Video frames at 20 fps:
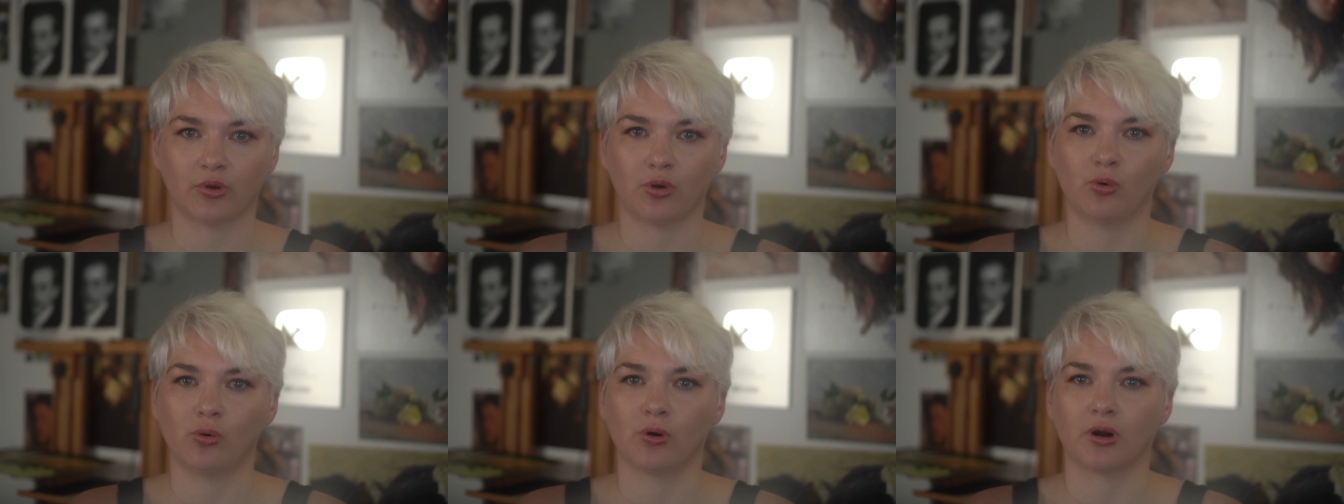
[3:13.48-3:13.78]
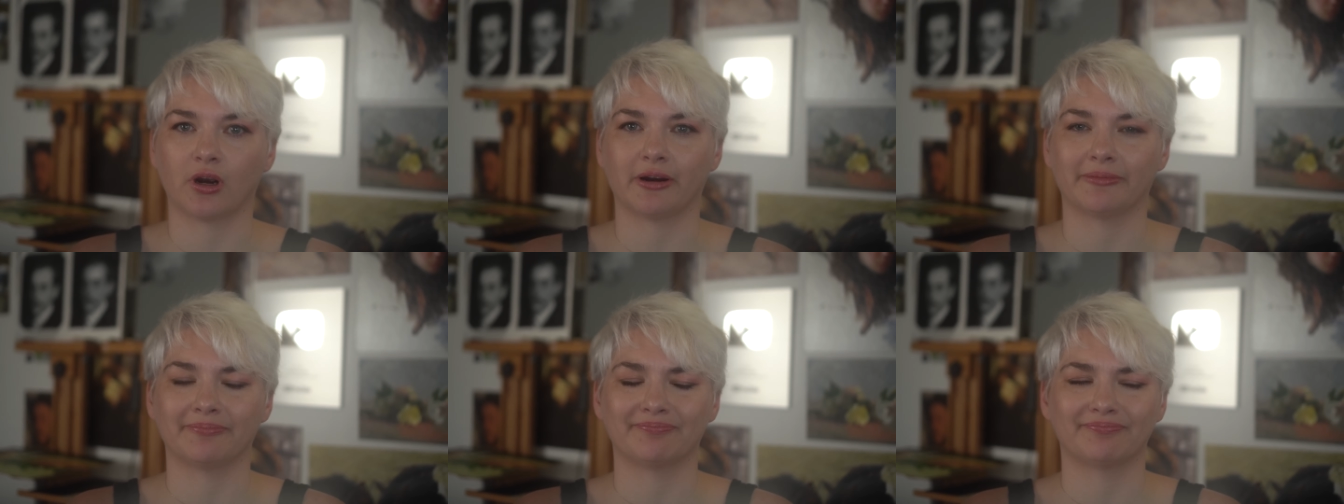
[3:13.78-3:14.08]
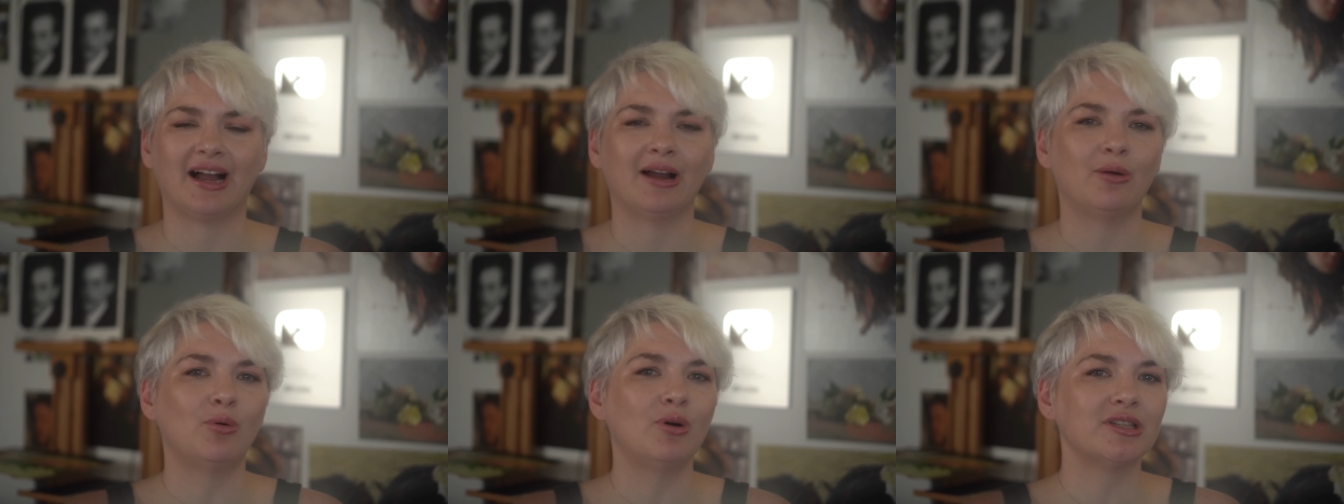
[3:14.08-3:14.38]
Or,
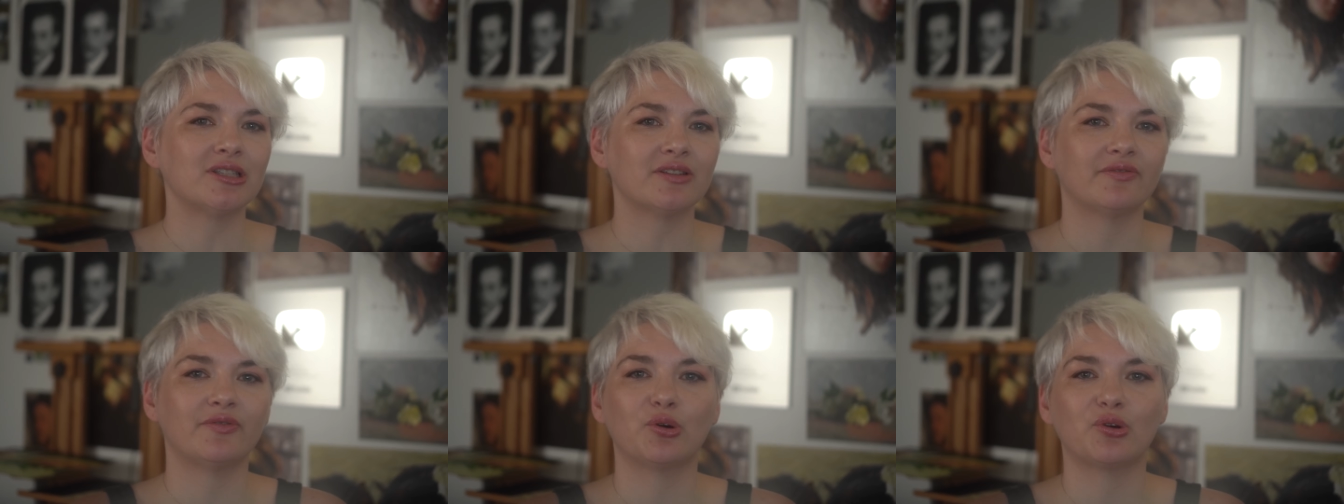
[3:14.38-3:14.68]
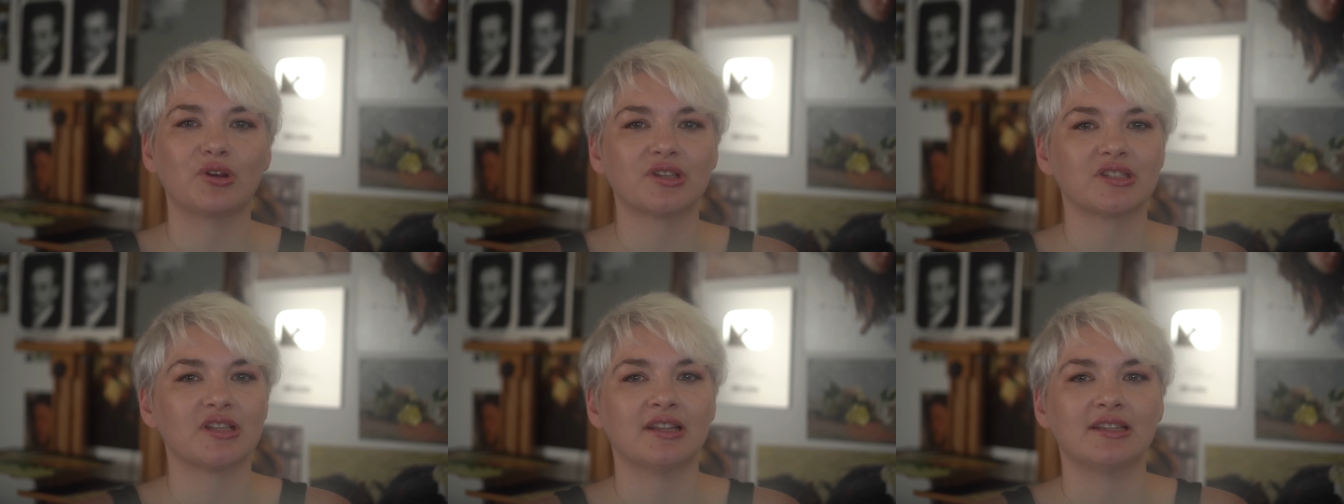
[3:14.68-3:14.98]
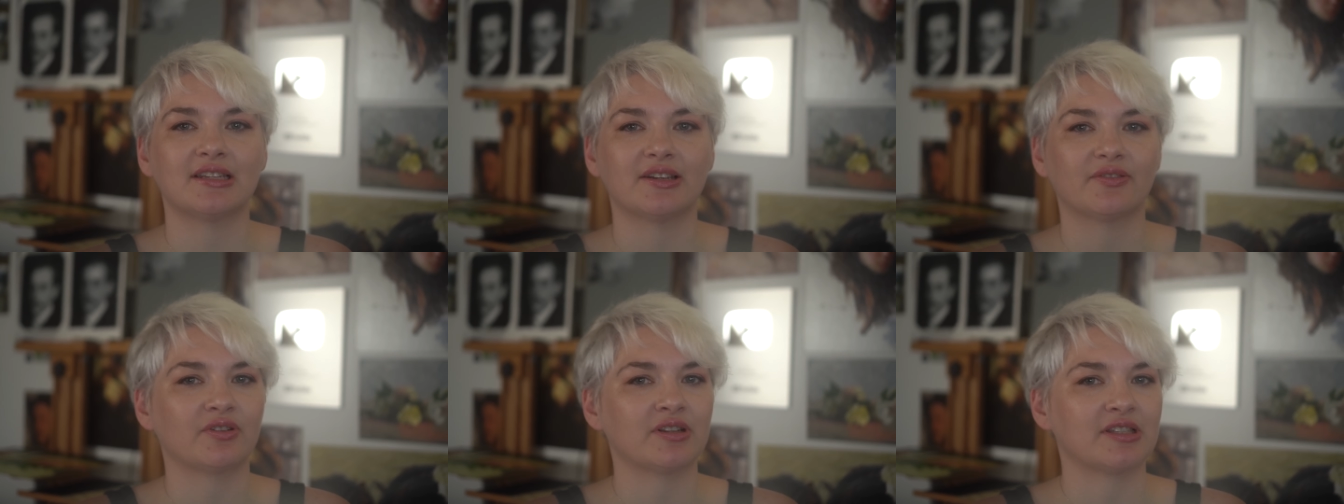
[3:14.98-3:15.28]
I want to focus
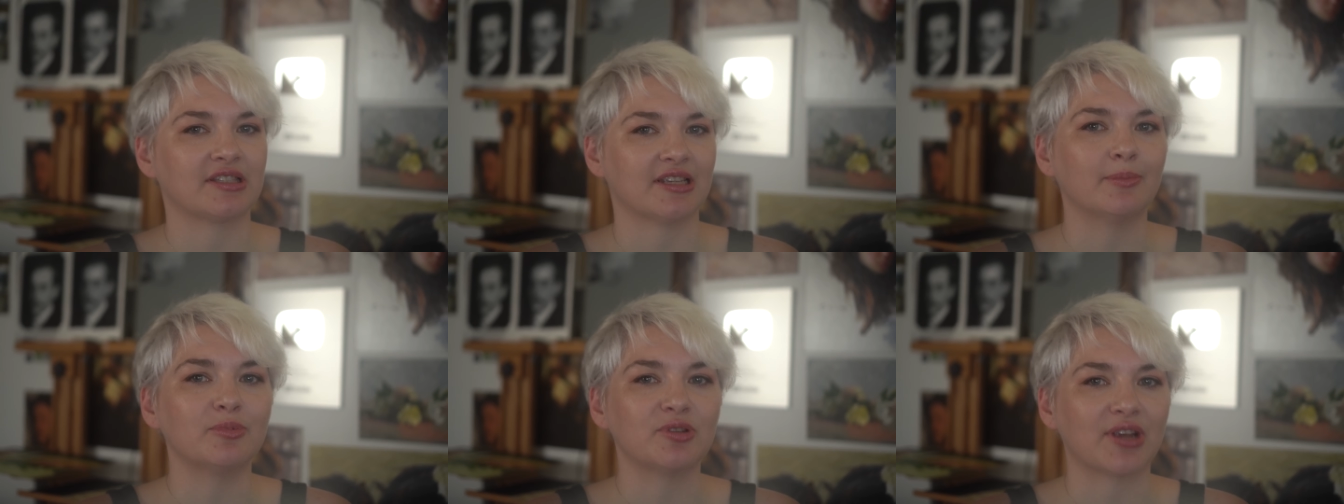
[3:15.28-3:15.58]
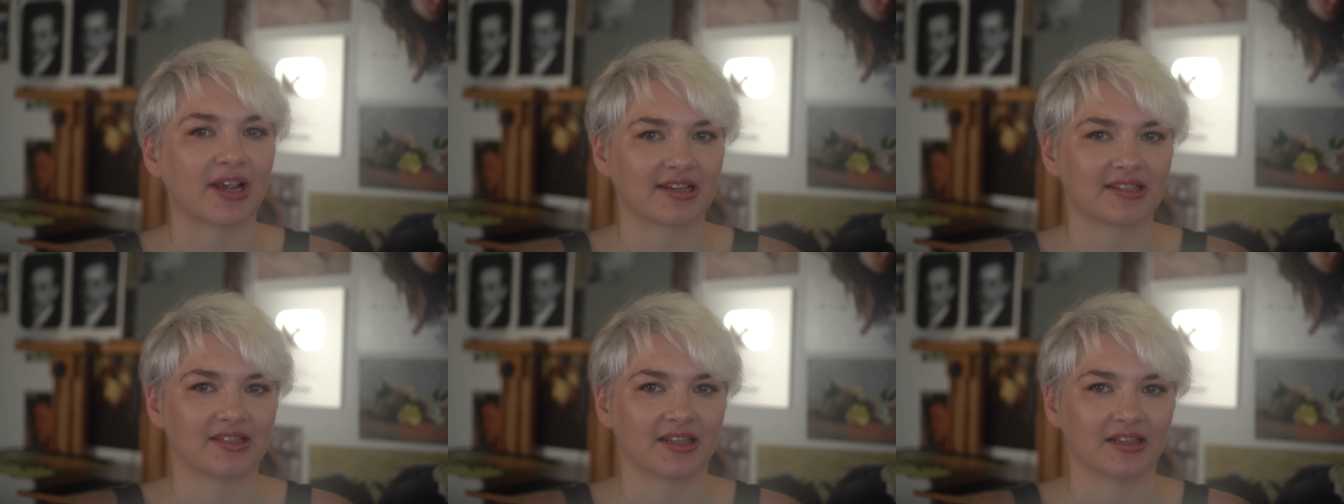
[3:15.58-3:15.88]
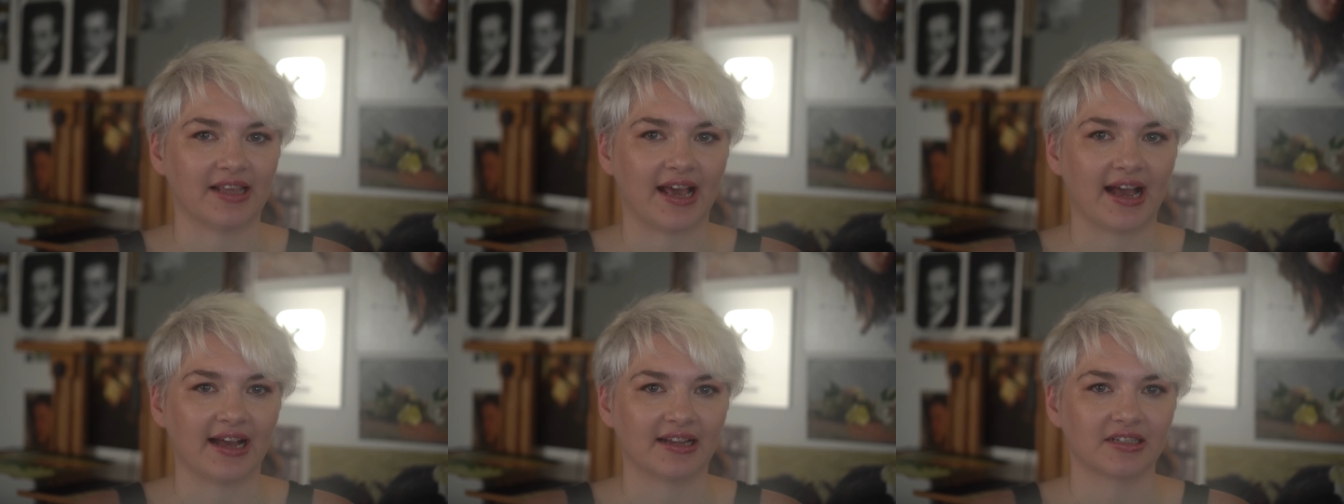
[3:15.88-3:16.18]
on different subjects
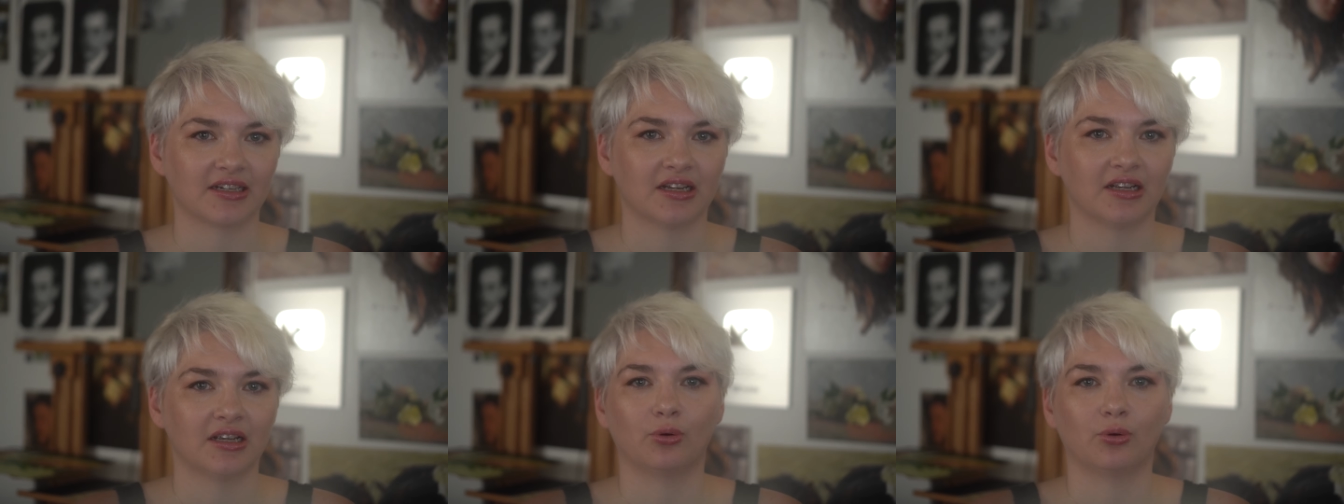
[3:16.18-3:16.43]
than that.